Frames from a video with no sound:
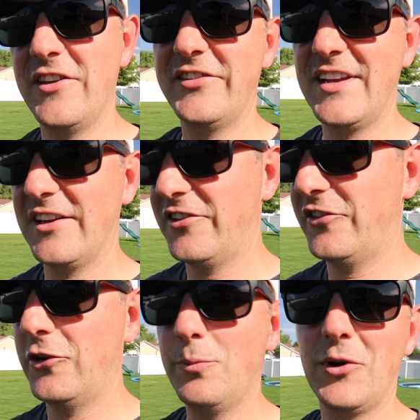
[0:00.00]
This thing is
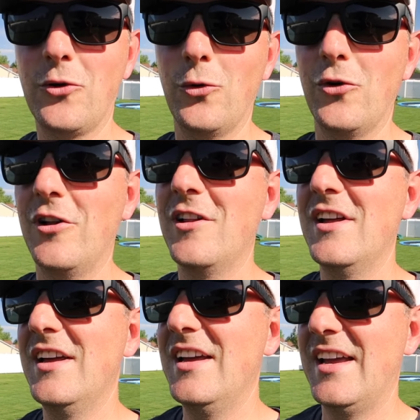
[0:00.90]
super cool,
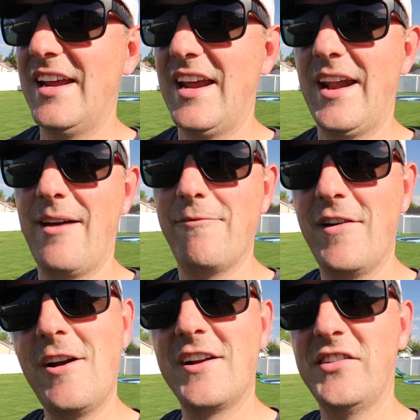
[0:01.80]
and I'm
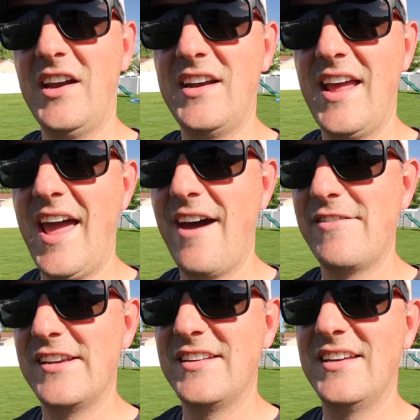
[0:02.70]
very excited to
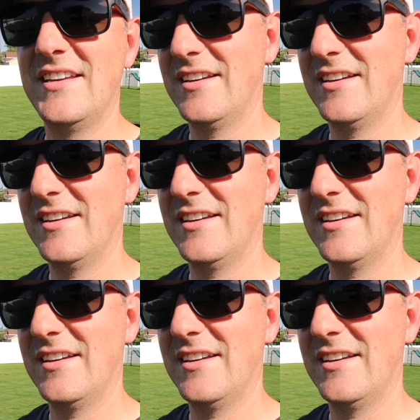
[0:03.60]
have it.